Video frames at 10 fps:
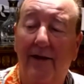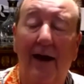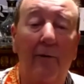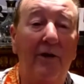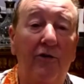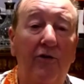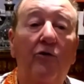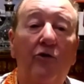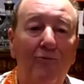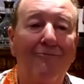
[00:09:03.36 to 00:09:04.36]
that we
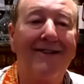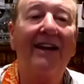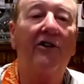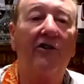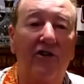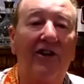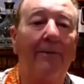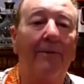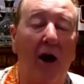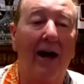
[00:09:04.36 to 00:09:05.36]
need to just
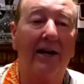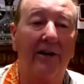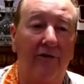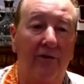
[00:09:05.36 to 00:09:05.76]
keep talking